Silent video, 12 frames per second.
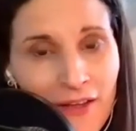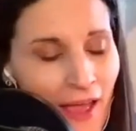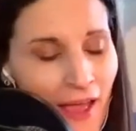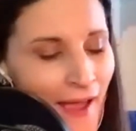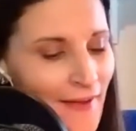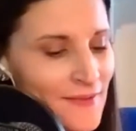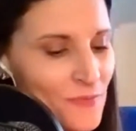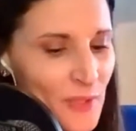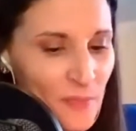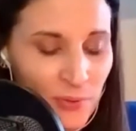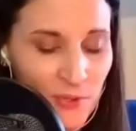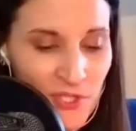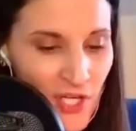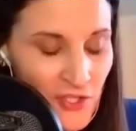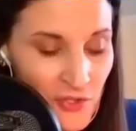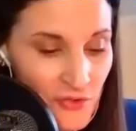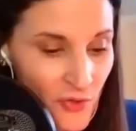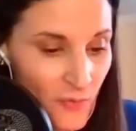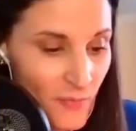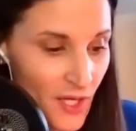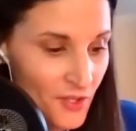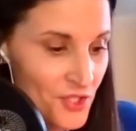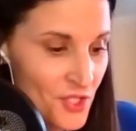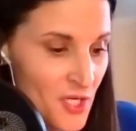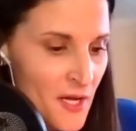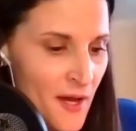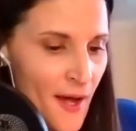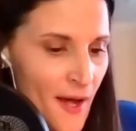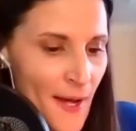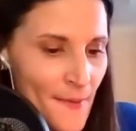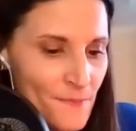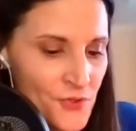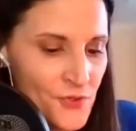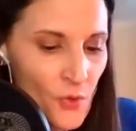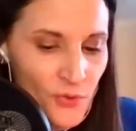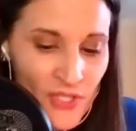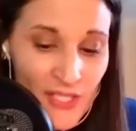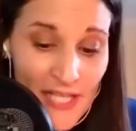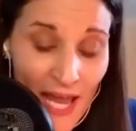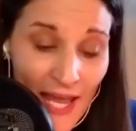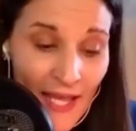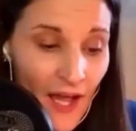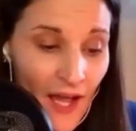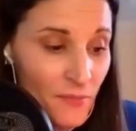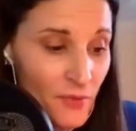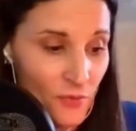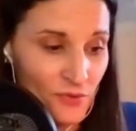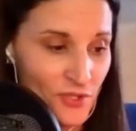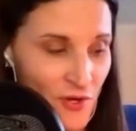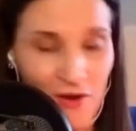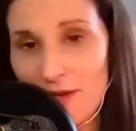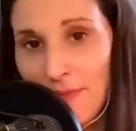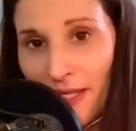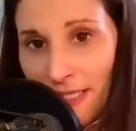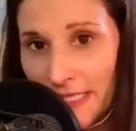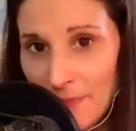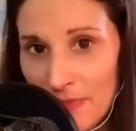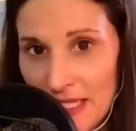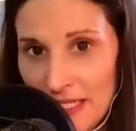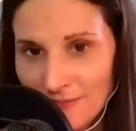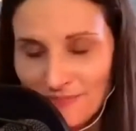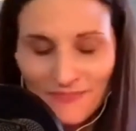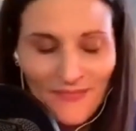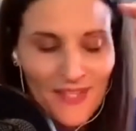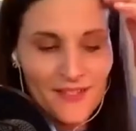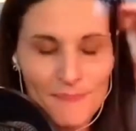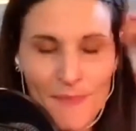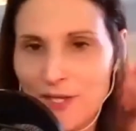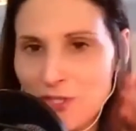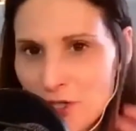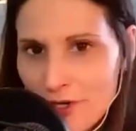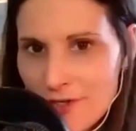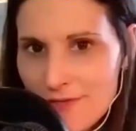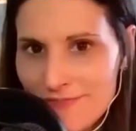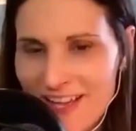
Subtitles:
And we appreciate you so much. So today I'm going to talk about something. It's my turn.